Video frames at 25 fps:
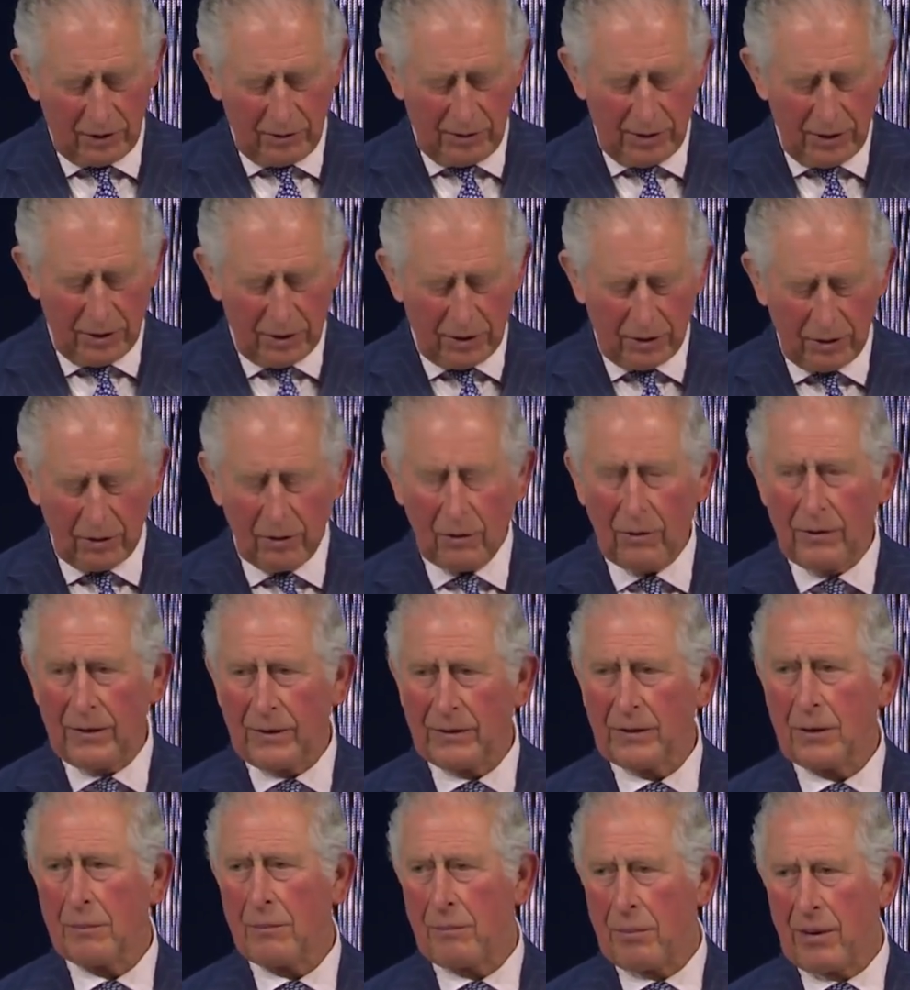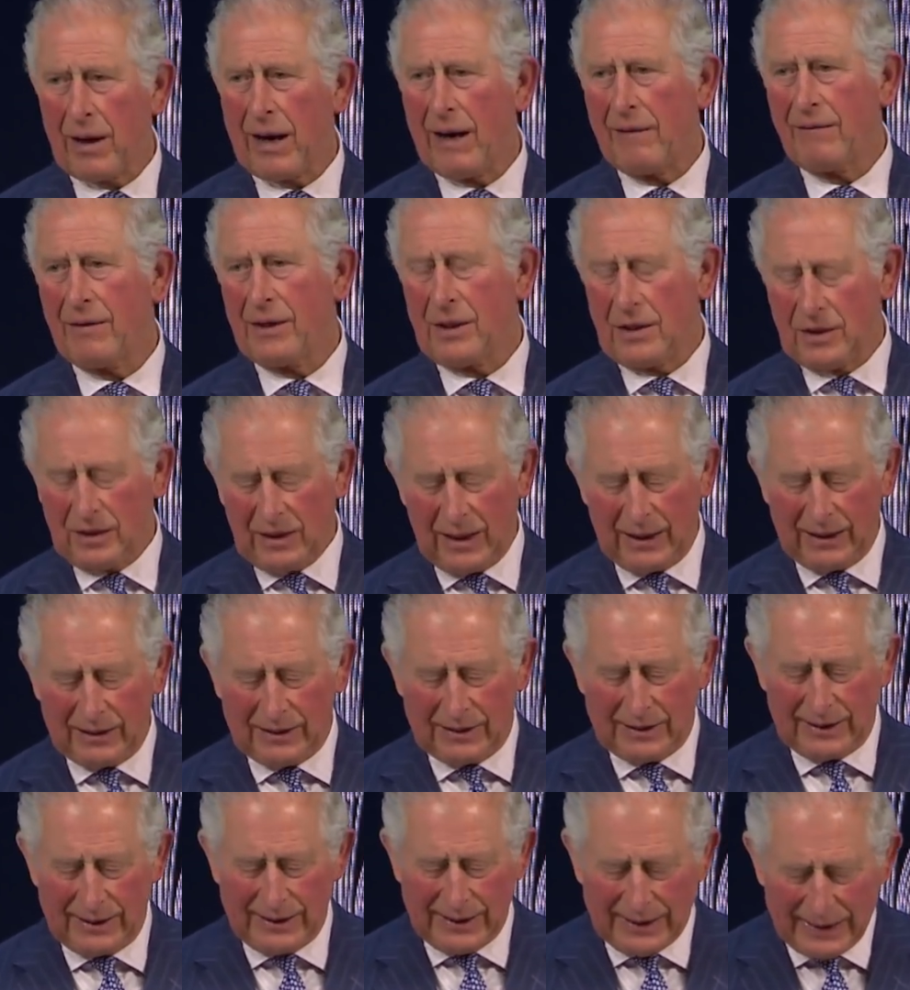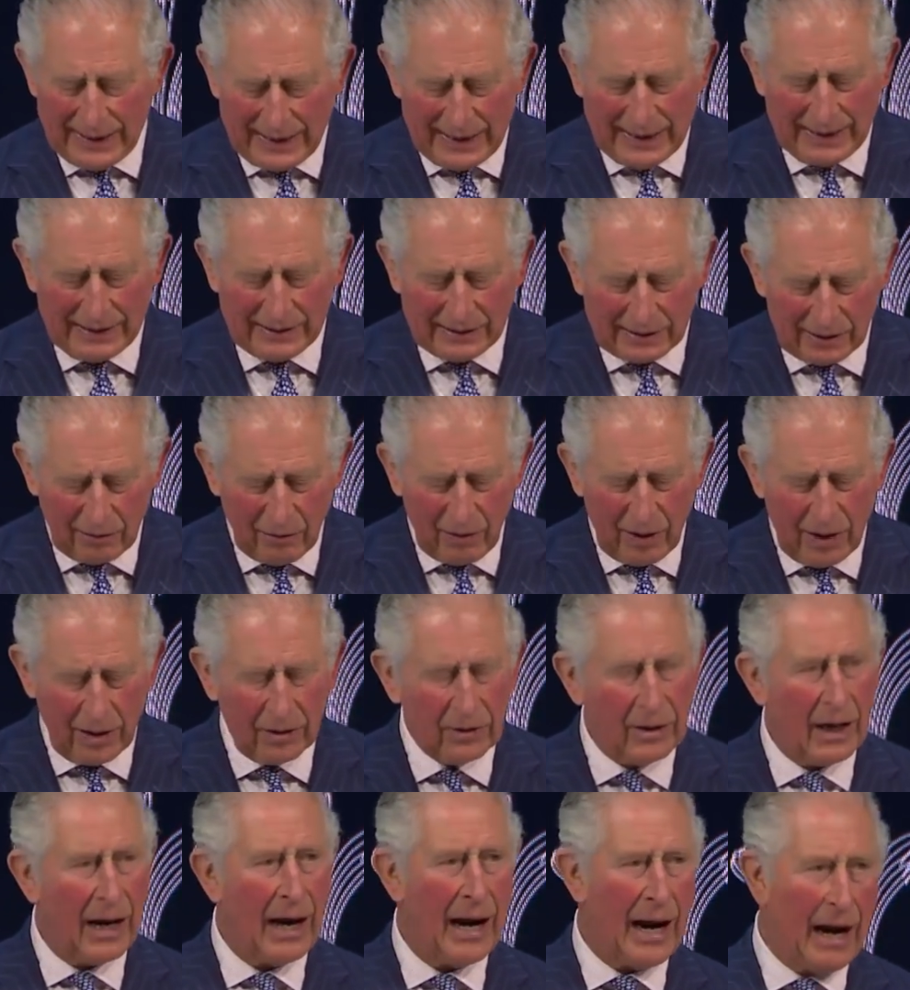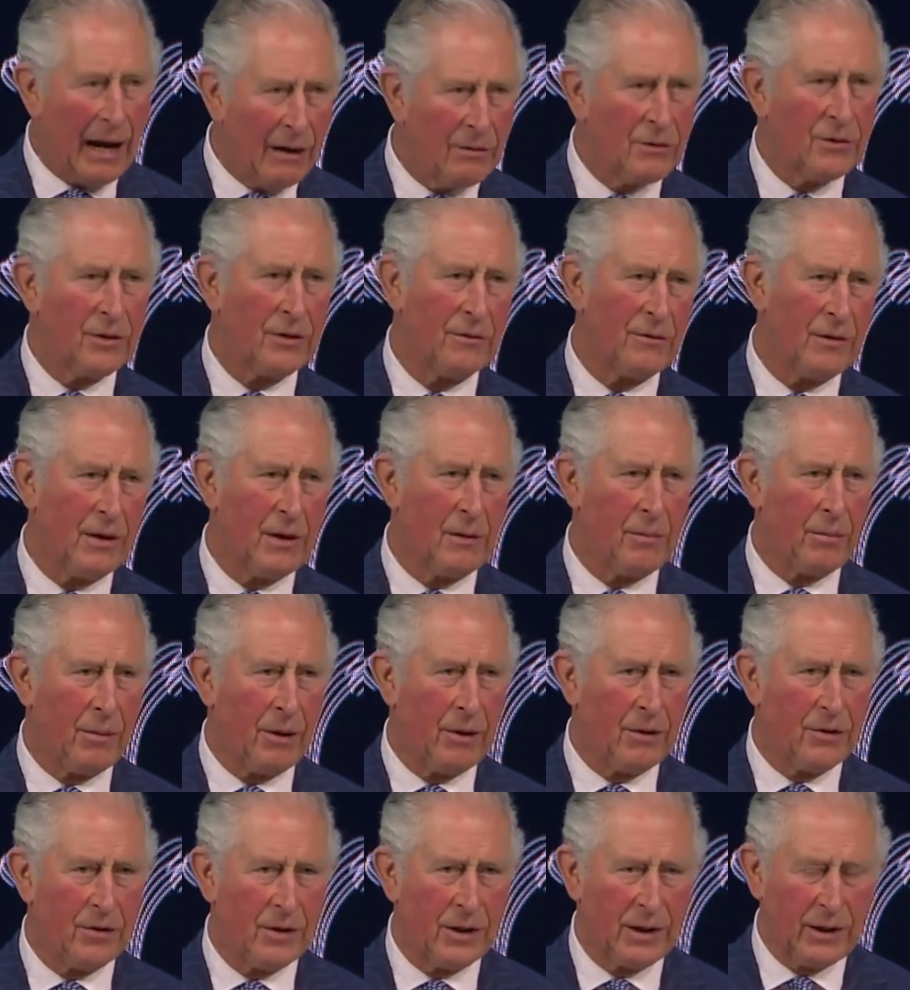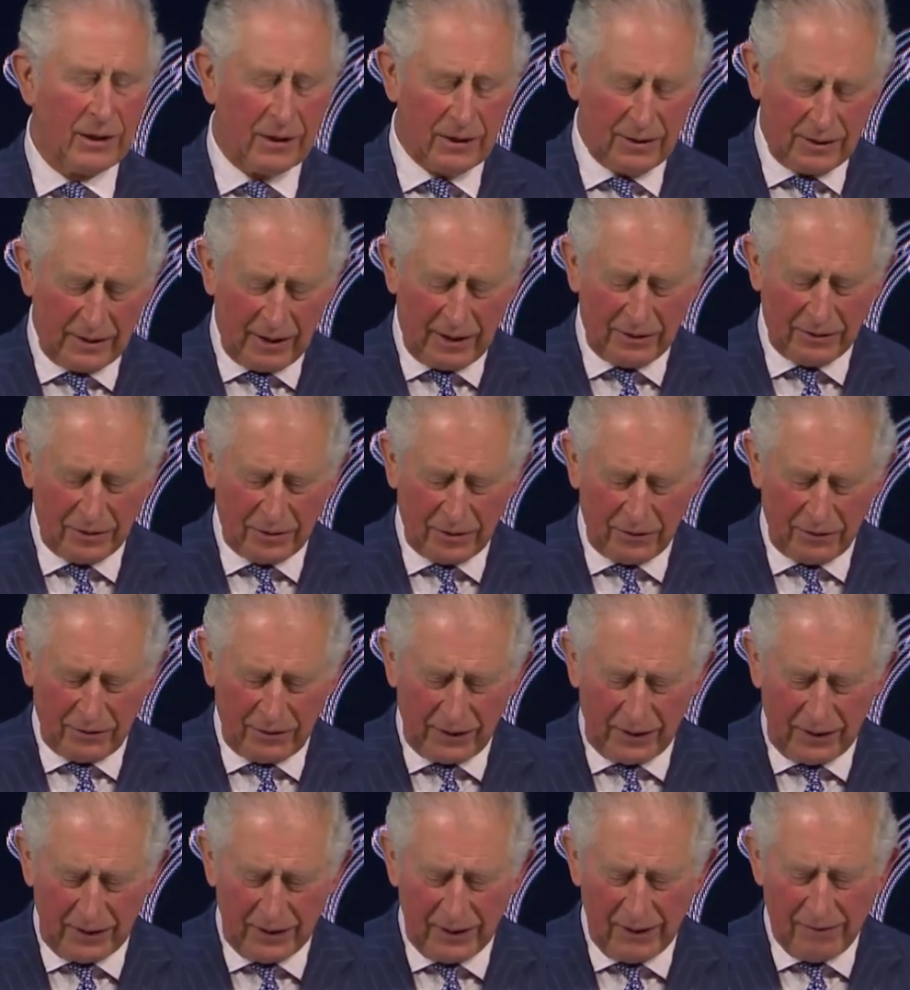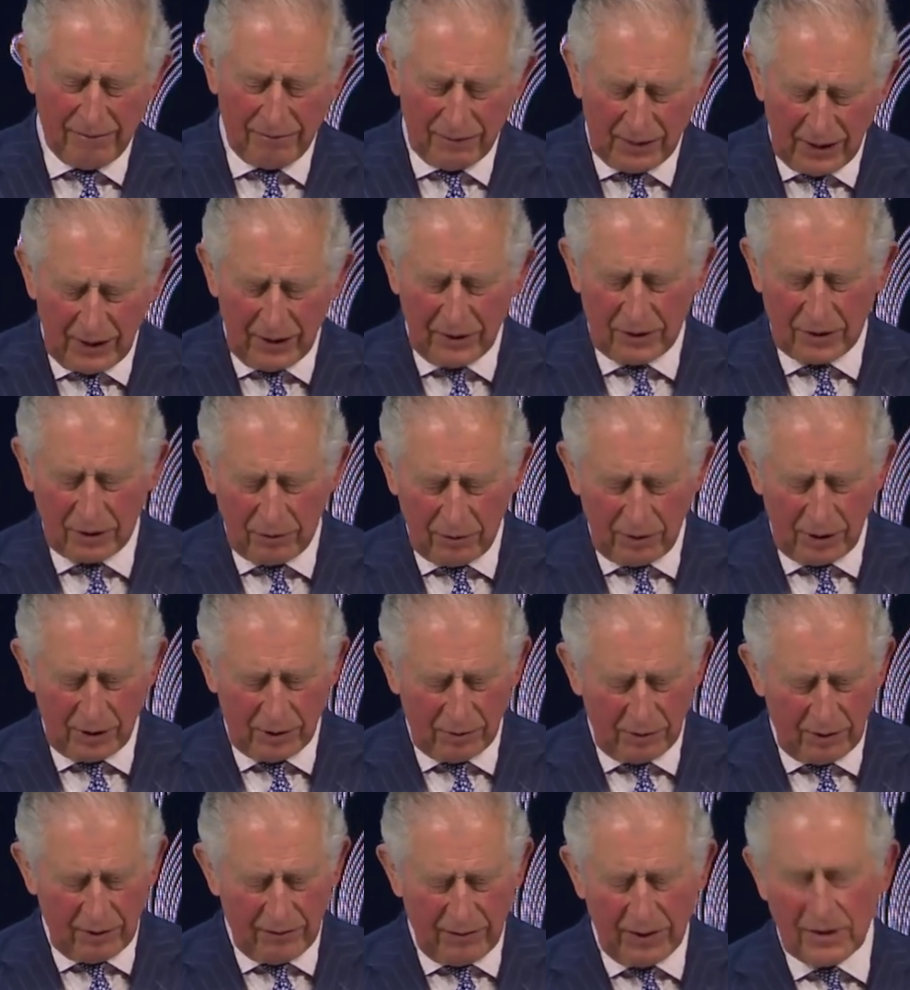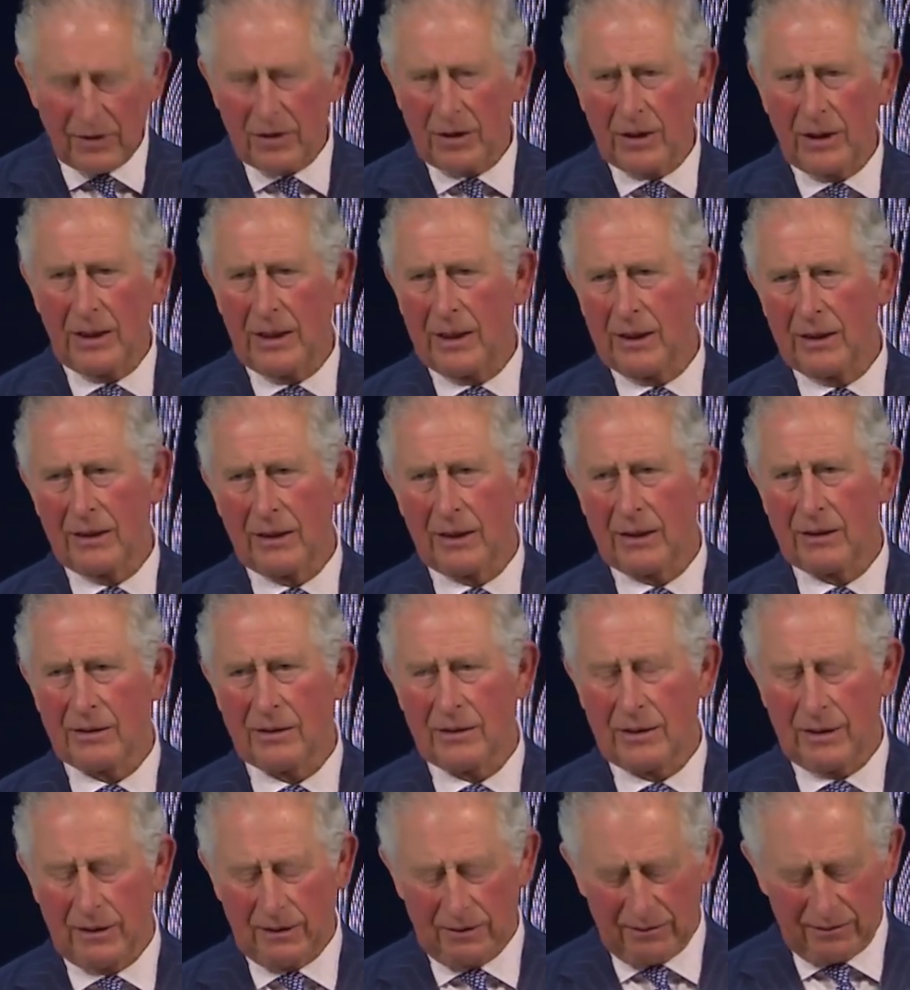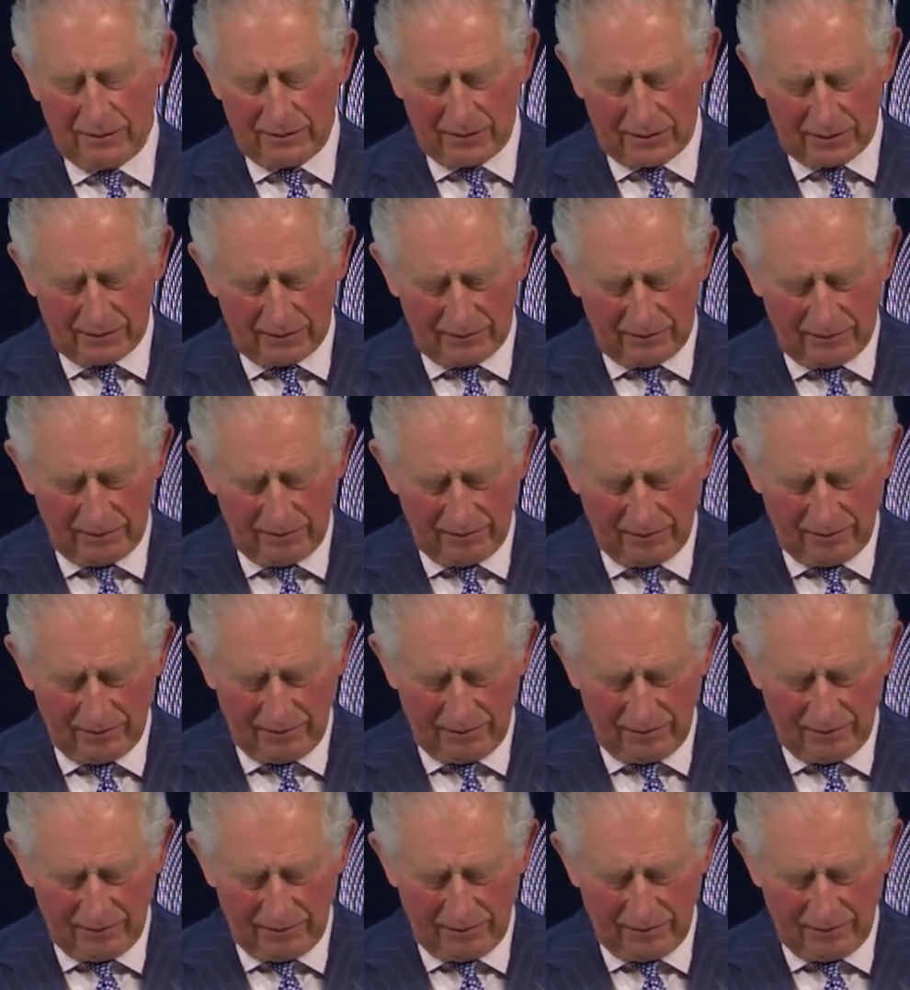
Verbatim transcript: to ensure that the private sector leads the world out of the approaching catastrophe into which we have engineered ourselves.